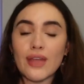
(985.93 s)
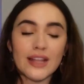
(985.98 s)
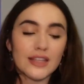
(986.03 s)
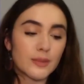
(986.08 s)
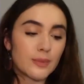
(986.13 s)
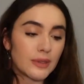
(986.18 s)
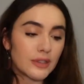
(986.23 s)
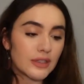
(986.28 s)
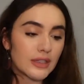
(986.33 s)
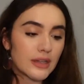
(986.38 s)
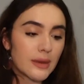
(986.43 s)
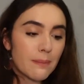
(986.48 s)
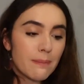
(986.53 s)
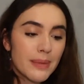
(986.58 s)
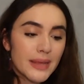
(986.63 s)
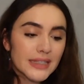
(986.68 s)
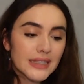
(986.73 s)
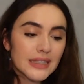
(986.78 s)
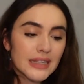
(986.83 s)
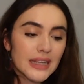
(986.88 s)
that's building a
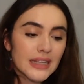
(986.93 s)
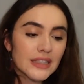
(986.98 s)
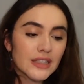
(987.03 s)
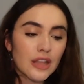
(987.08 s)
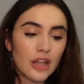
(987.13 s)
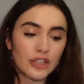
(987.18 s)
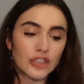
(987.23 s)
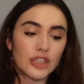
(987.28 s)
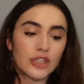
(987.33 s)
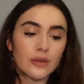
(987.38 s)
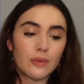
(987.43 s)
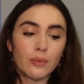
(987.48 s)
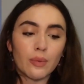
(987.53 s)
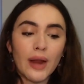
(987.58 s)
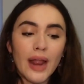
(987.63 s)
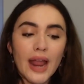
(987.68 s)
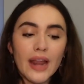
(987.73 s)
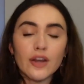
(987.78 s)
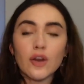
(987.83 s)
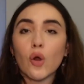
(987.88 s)
business, launching a
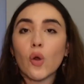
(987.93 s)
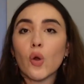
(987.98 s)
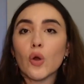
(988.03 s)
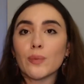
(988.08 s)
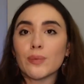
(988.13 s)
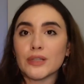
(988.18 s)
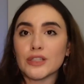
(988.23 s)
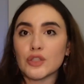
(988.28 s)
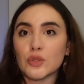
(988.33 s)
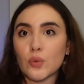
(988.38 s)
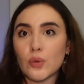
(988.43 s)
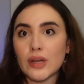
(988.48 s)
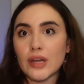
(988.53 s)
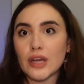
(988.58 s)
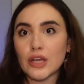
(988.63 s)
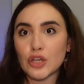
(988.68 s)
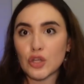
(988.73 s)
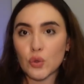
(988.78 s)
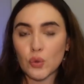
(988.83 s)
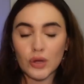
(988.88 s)
brand, or pursuing
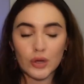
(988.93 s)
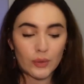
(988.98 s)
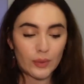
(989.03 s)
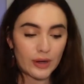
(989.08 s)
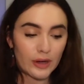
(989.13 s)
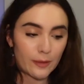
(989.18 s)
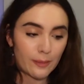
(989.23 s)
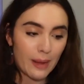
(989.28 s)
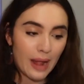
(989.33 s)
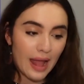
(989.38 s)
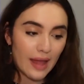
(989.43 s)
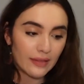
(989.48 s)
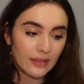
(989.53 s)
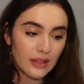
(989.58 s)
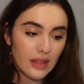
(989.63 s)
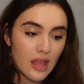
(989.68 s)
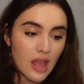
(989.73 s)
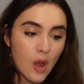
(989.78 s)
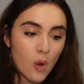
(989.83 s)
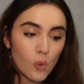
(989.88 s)
a new career
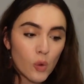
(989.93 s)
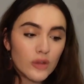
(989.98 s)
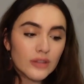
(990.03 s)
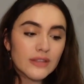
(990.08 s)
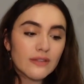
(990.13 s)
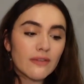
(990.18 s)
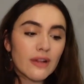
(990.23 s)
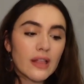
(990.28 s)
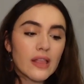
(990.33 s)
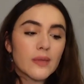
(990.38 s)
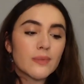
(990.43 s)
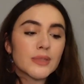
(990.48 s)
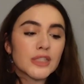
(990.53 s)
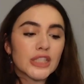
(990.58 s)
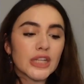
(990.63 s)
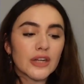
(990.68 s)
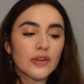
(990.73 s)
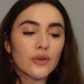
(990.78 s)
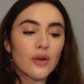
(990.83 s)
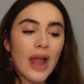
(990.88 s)
path. We'll develop a
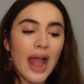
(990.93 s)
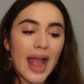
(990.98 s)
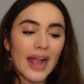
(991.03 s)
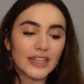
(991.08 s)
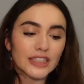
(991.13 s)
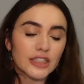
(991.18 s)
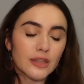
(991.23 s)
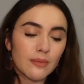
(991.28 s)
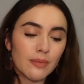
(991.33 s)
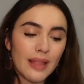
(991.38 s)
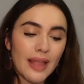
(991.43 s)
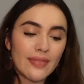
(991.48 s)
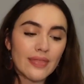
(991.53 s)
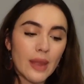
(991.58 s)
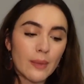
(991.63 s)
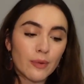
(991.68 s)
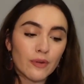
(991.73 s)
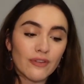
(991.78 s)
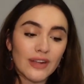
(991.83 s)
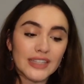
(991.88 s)
general action plan
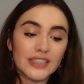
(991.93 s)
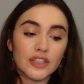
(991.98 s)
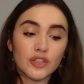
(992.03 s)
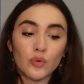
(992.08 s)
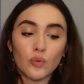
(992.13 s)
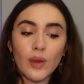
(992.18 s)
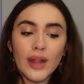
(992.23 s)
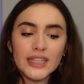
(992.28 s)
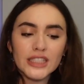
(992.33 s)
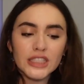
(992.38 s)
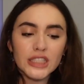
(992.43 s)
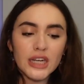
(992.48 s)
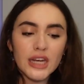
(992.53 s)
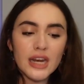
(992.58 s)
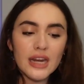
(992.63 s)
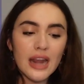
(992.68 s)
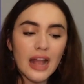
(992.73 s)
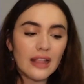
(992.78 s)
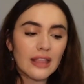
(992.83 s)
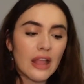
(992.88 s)
that provides
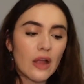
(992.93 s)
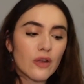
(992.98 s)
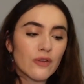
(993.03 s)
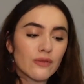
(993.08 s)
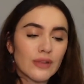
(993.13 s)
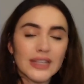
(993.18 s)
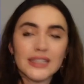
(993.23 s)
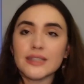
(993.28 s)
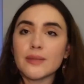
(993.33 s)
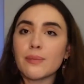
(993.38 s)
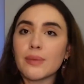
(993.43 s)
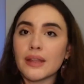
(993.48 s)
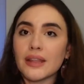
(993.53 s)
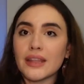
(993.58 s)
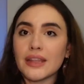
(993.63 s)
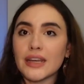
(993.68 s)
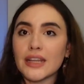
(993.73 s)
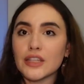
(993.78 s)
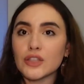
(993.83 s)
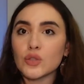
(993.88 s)
direction, allowing
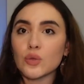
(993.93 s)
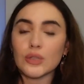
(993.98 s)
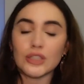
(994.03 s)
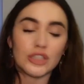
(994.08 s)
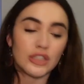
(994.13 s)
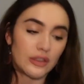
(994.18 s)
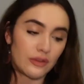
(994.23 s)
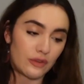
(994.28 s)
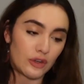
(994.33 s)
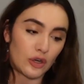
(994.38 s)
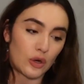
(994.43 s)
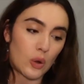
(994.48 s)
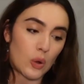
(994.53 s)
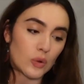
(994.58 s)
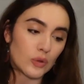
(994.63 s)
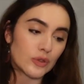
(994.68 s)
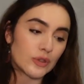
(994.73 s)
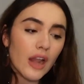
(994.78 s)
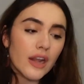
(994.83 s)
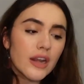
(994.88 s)
flexibility to achieve your
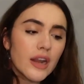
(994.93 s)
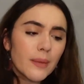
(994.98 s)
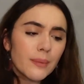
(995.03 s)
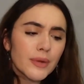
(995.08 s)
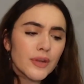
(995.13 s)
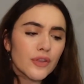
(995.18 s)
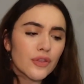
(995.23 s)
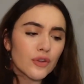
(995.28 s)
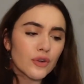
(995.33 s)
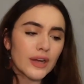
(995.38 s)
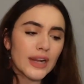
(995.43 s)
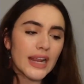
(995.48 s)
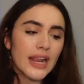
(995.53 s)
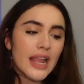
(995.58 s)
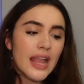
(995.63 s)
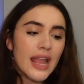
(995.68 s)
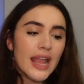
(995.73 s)
goals. Number 3